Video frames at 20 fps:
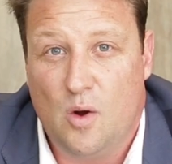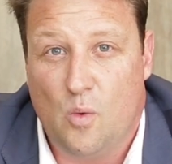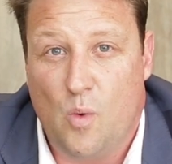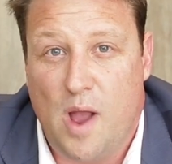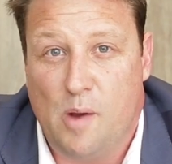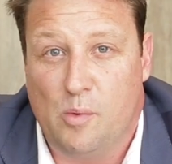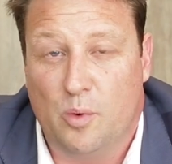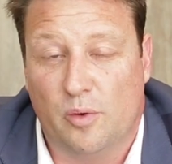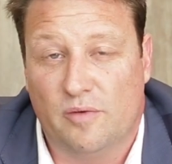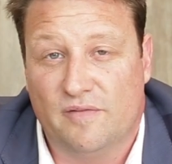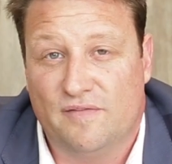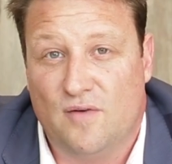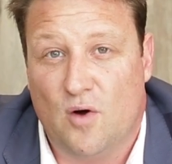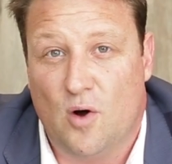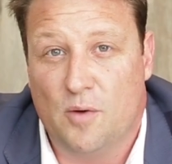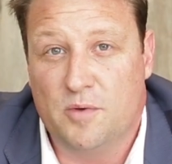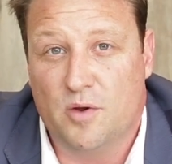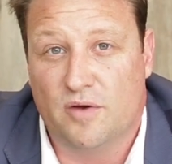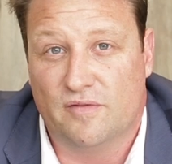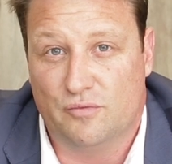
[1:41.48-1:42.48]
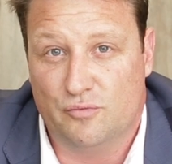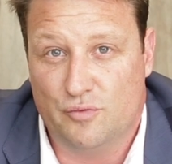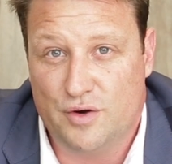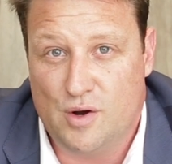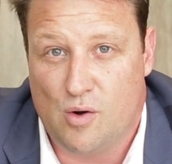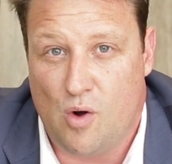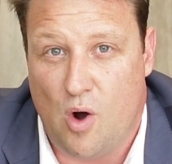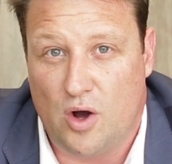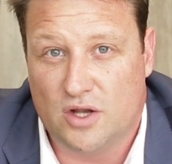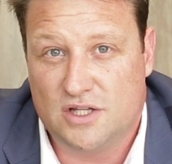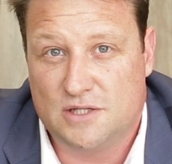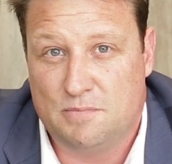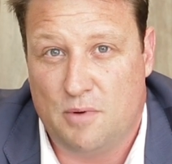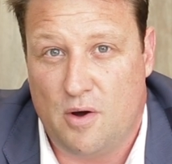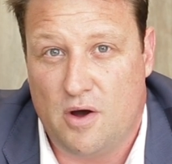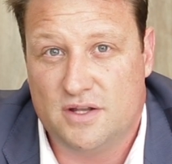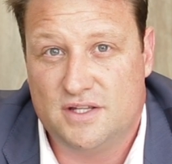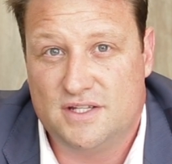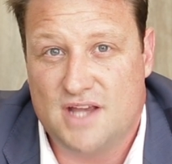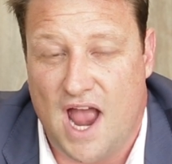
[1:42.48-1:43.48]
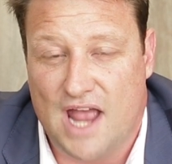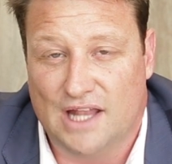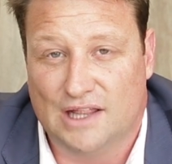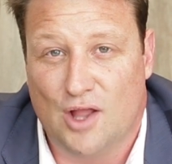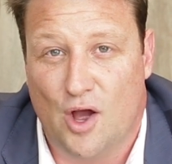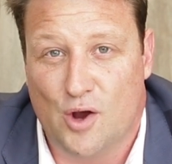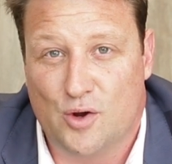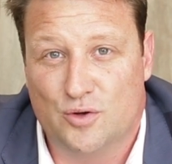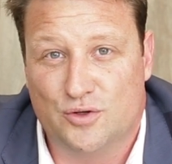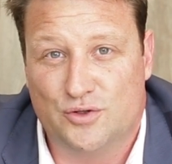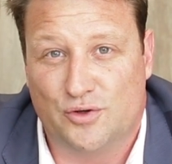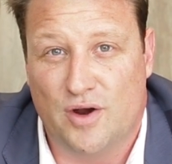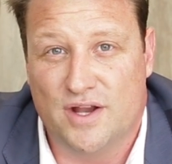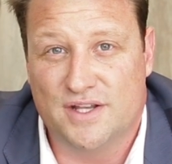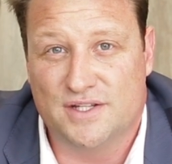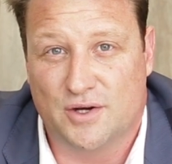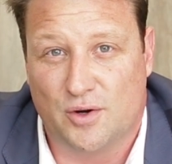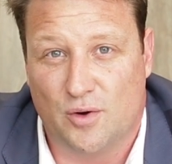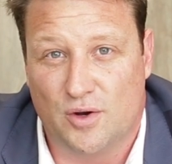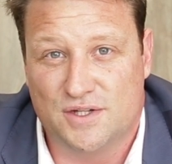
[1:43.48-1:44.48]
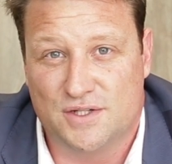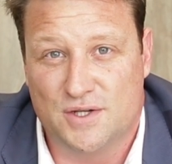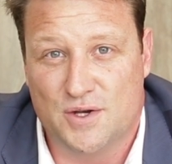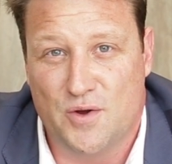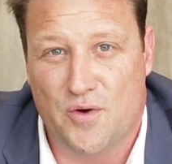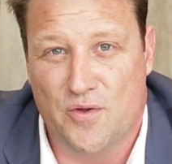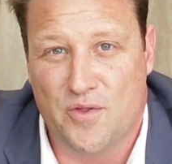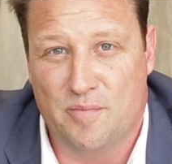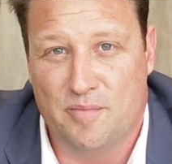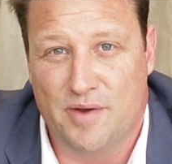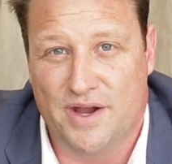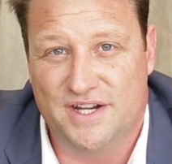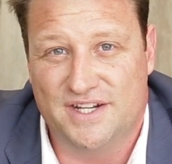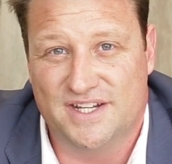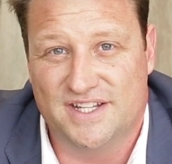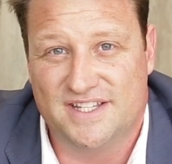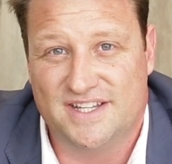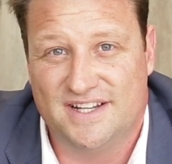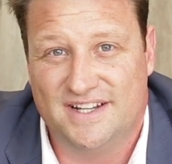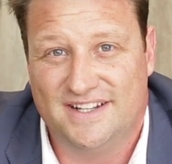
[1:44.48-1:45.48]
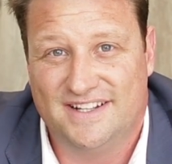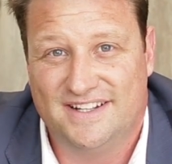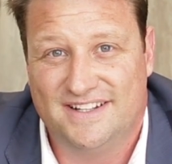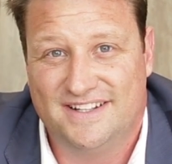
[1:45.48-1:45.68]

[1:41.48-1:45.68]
where we'll inform you of real hotspots and local trends across the Northern Beaches.